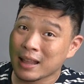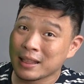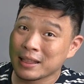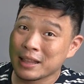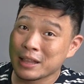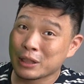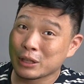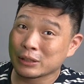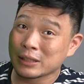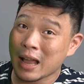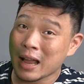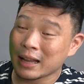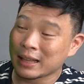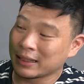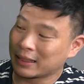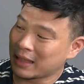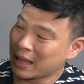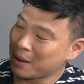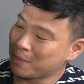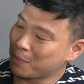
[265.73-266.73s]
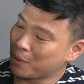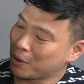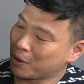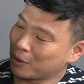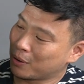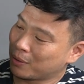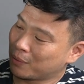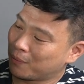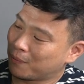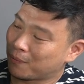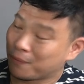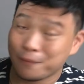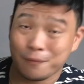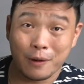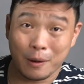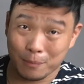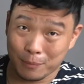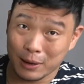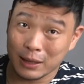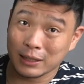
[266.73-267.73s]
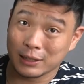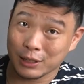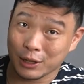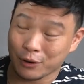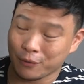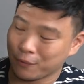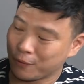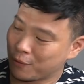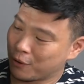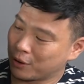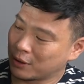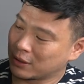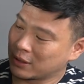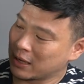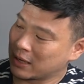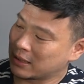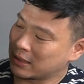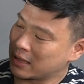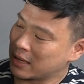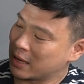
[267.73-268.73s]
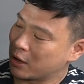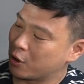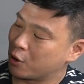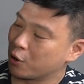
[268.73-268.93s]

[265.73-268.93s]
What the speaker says: nandito sa aking table from Razer, of course, is the